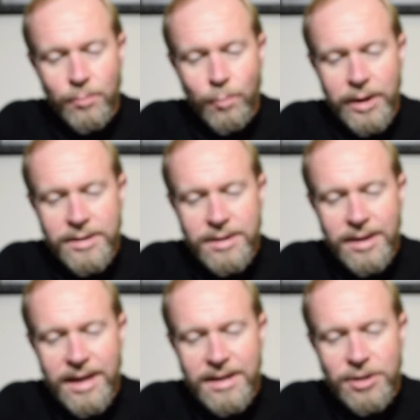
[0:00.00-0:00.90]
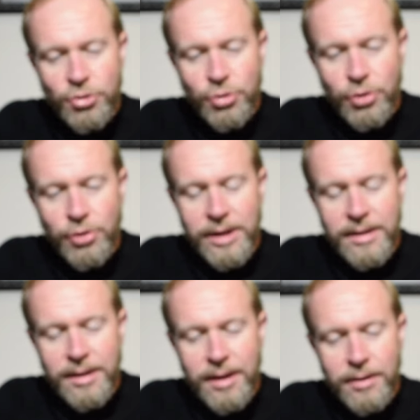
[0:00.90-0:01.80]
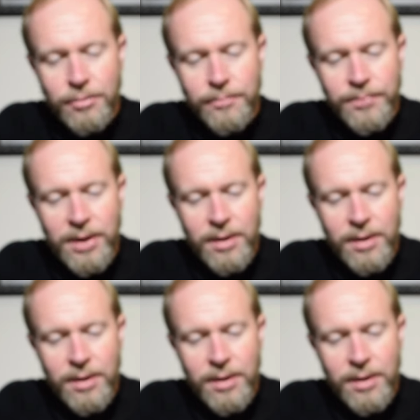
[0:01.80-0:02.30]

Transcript: white candy sugar in the kettle.